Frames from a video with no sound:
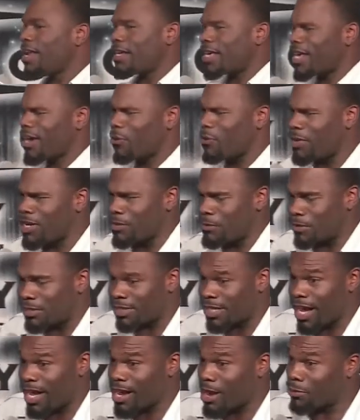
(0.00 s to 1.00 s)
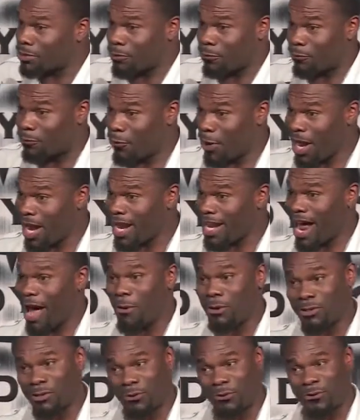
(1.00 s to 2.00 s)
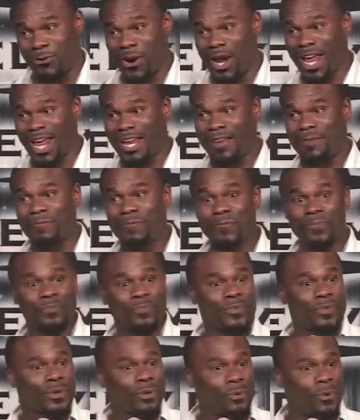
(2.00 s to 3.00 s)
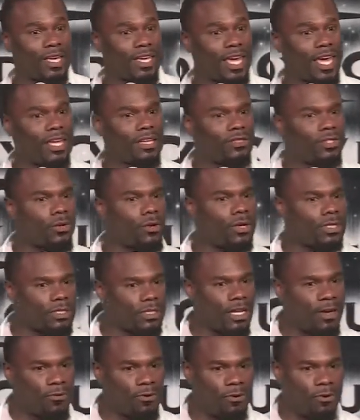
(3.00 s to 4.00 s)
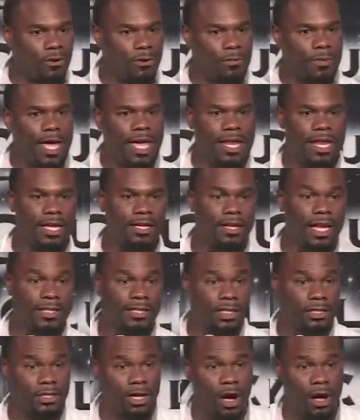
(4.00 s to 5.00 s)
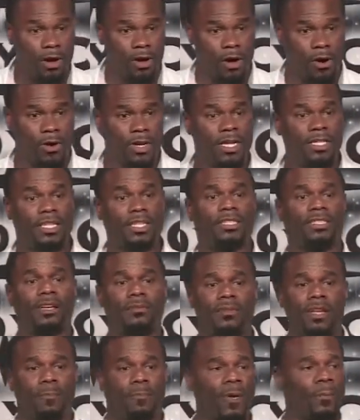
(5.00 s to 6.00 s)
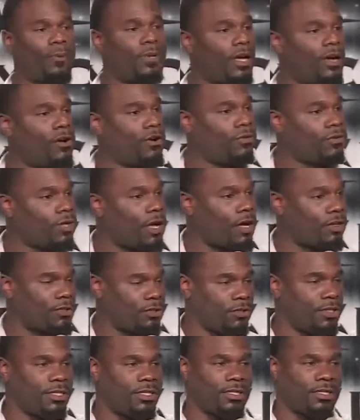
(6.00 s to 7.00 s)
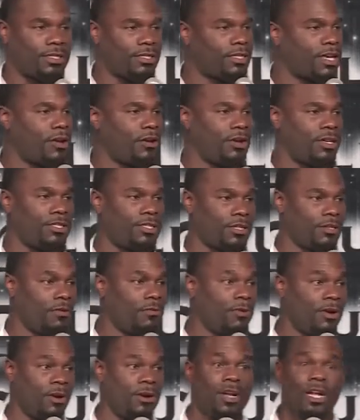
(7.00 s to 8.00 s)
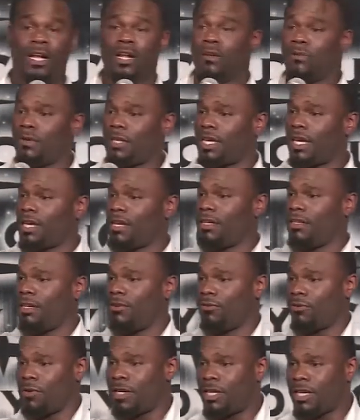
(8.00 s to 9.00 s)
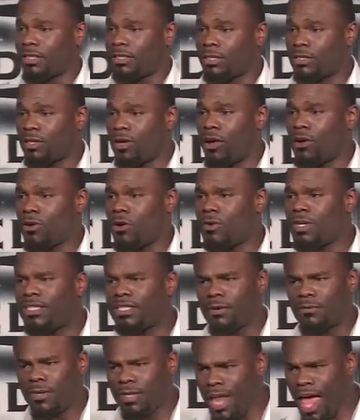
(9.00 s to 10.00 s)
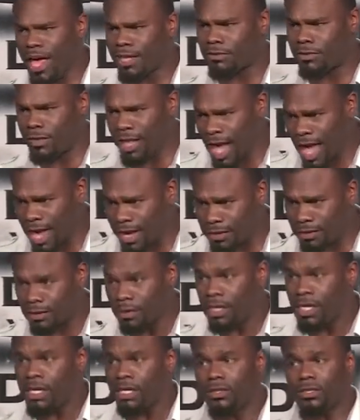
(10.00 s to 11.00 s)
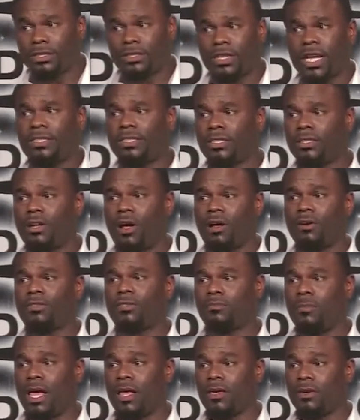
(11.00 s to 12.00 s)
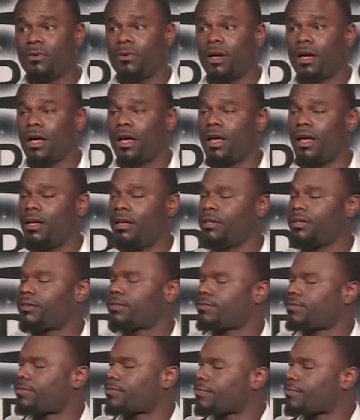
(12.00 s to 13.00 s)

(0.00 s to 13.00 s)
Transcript: I didn't care what he was saying. I was afraid. I was afraid. We get into his living room, and he let the dog go. And he did something that people that own dogs do. This is the scariest shit in the world. We get in the living room, he lets the dog go. And he said, relax, relax. And just let the dog smell you. Oh.